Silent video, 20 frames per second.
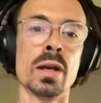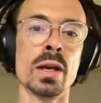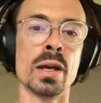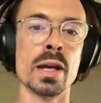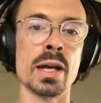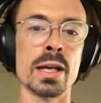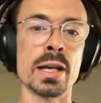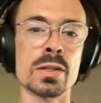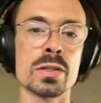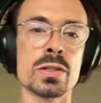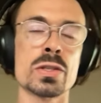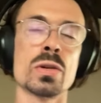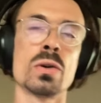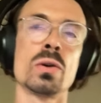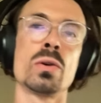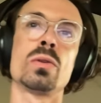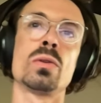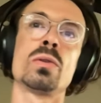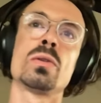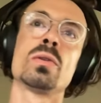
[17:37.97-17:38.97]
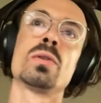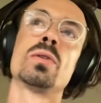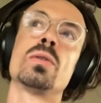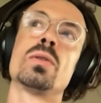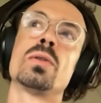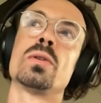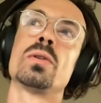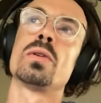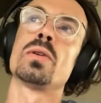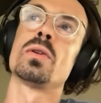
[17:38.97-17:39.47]
And so
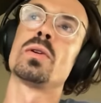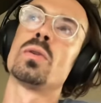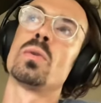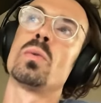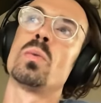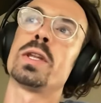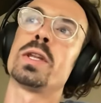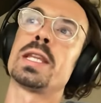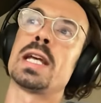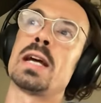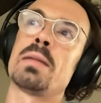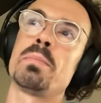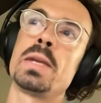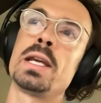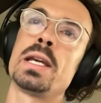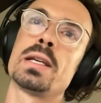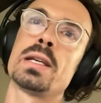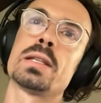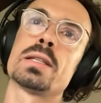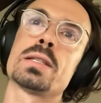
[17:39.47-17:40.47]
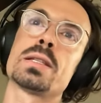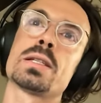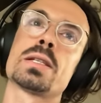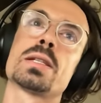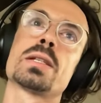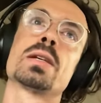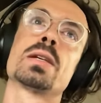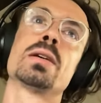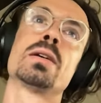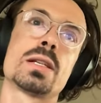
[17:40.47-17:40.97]
what that means
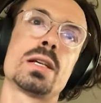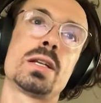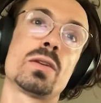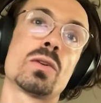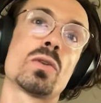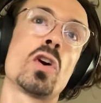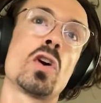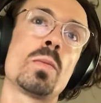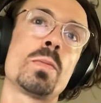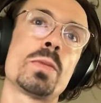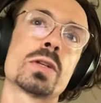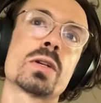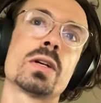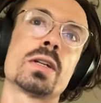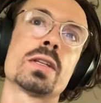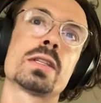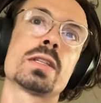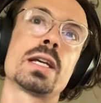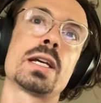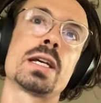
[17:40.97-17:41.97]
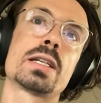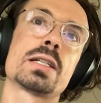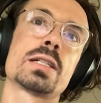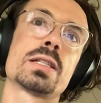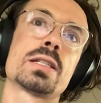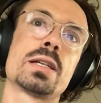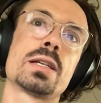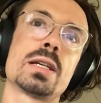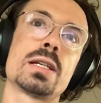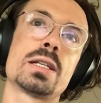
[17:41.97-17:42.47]
in the corporate context
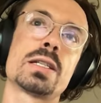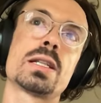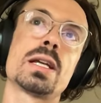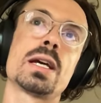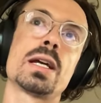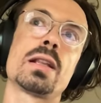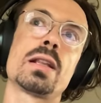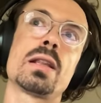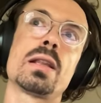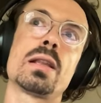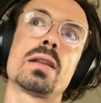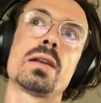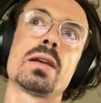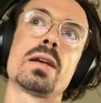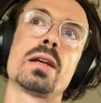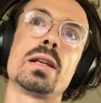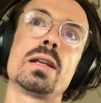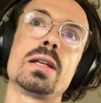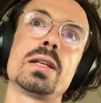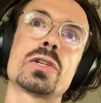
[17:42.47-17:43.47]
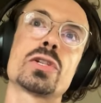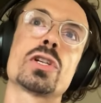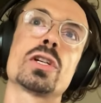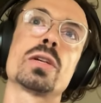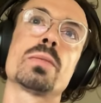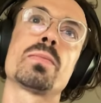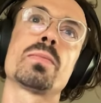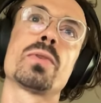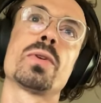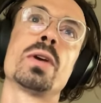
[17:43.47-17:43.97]
is that
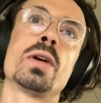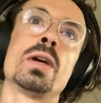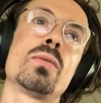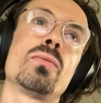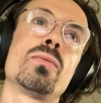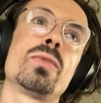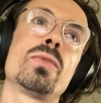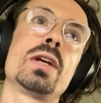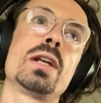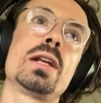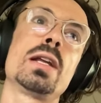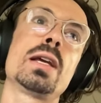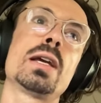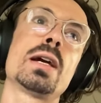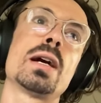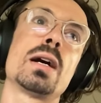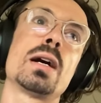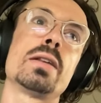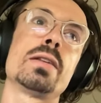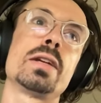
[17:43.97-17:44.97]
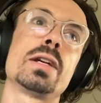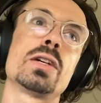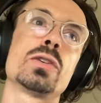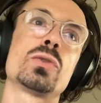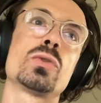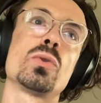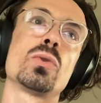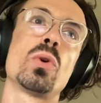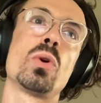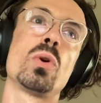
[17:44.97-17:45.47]
leadership really are there
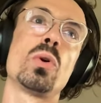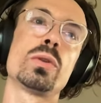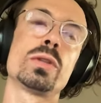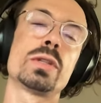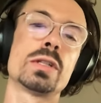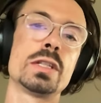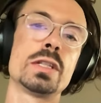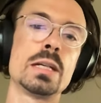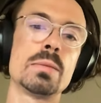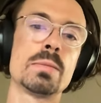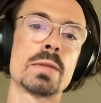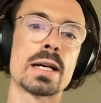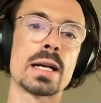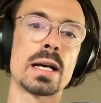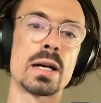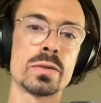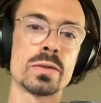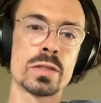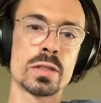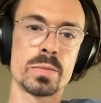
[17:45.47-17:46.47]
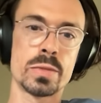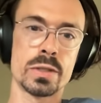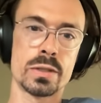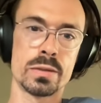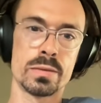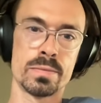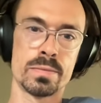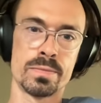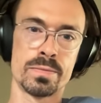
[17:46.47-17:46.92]
to hold the team accountable,